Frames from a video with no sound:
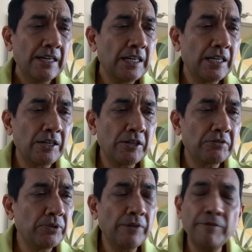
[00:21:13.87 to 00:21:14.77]
uh,
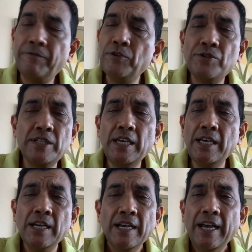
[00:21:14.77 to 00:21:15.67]
if, if, you
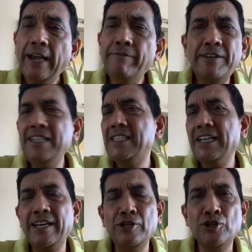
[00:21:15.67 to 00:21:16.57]
see every
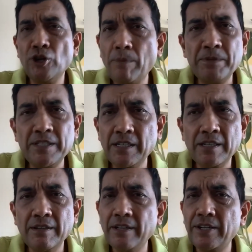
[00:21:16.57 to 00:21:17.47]
second shop is a,
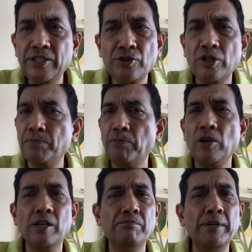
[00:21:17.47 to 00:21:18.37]
a restaurant
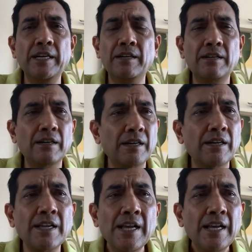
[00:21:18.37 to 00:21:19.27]
small big
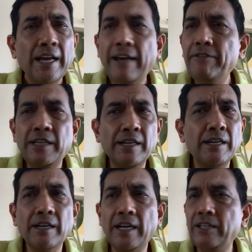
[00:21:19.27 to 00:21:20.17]
uh, everything
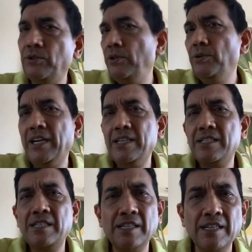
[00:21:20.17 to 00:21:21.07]
and you, you get
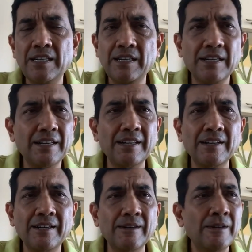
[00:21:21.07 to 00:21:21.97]
uh,
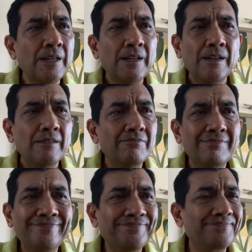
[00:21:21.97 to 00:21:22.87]
uh
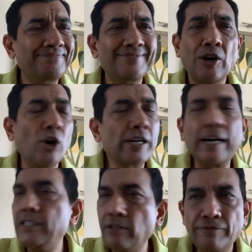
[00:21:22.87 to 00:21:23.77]
all
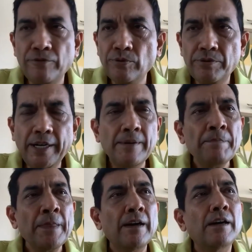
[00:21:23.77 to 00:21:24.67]
kinds of food right
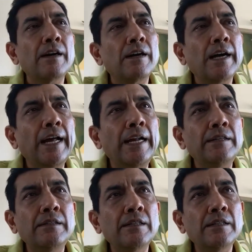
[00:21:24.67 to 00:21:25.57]
uh,
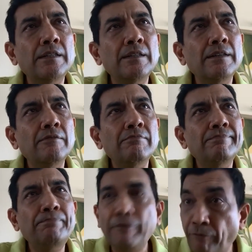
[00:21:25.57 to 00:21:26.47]
and uh,
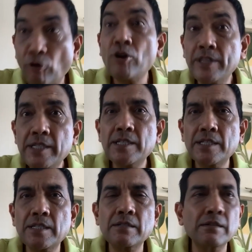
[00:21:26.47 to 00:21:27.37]
before this
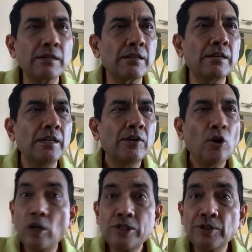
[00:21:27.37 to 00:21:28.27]

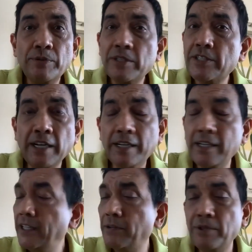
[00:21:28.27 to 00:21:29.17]
also they were struggling
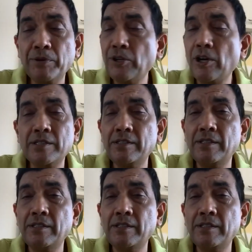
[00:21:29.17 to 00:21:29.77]
they, they were not